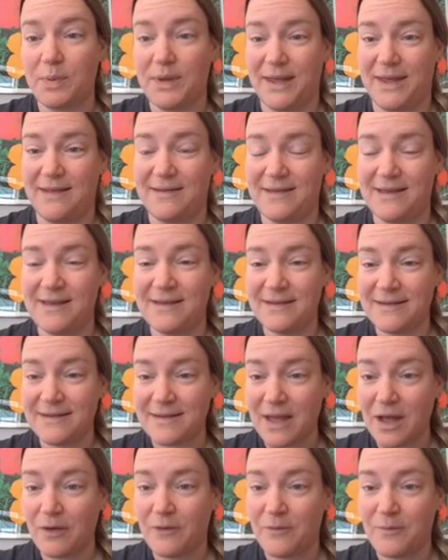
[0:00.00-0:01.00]

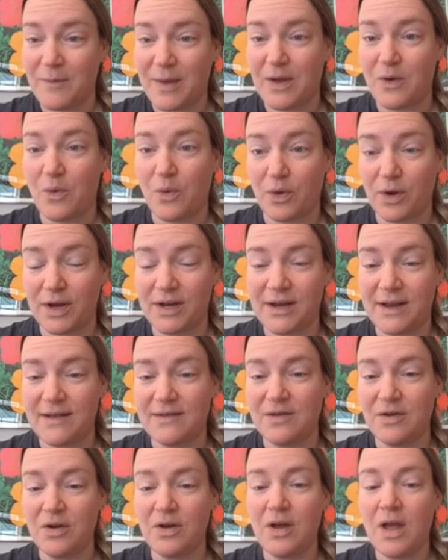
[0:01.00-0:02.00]
pieces of my
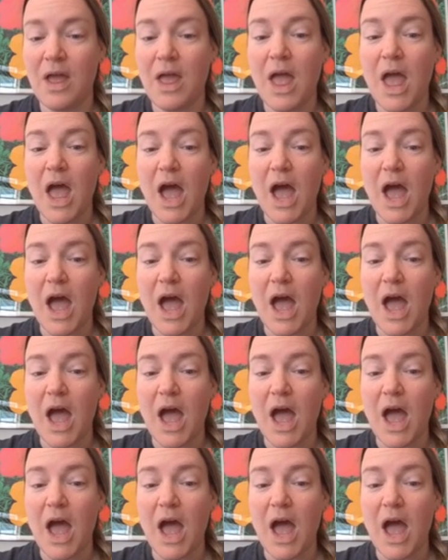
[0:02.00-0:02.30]
organizer,